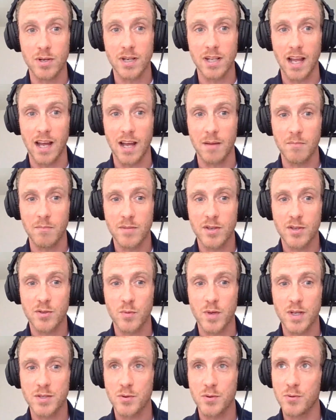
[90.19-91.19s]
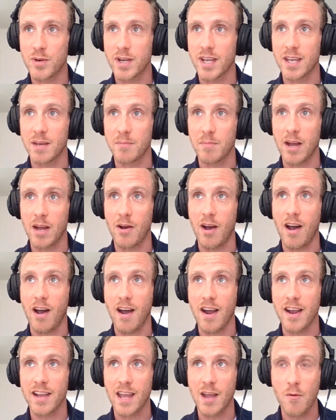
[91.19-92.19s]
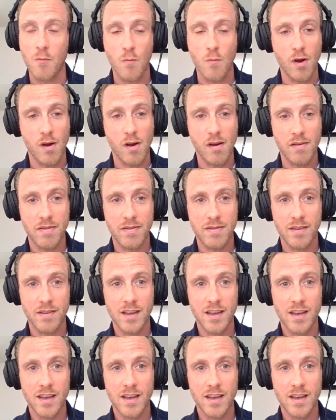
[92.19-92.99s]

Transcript: glam because we're talking about high net worth